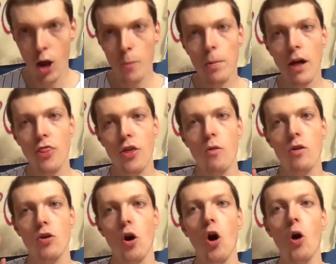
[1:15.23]
But there
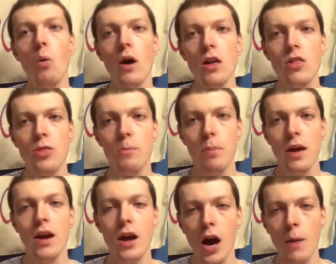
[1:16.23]
was always the
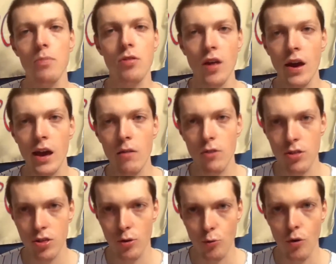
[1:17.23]
big upside
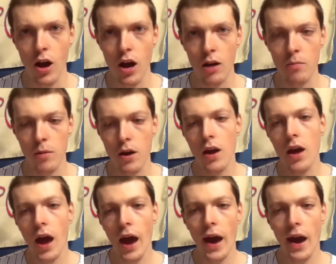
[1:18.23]
with deGrom,
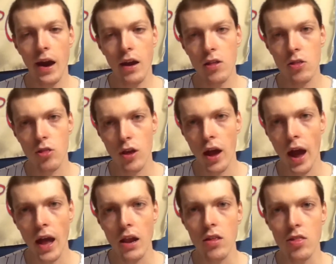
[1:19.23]
and
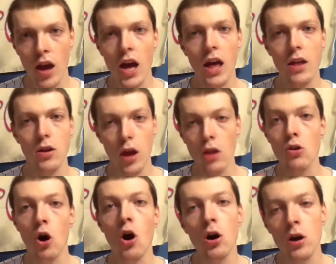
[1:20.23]

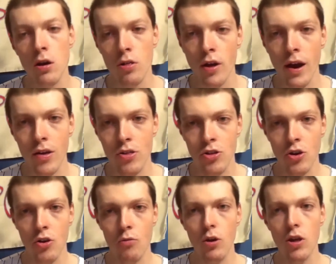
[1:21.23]
in August last
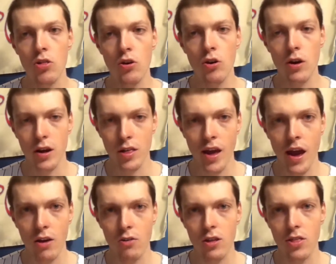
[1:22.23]
year we saw
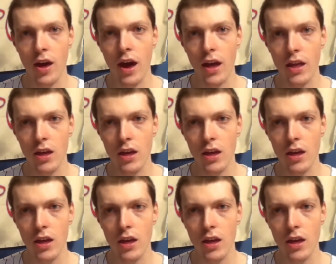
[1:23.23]
exactly that.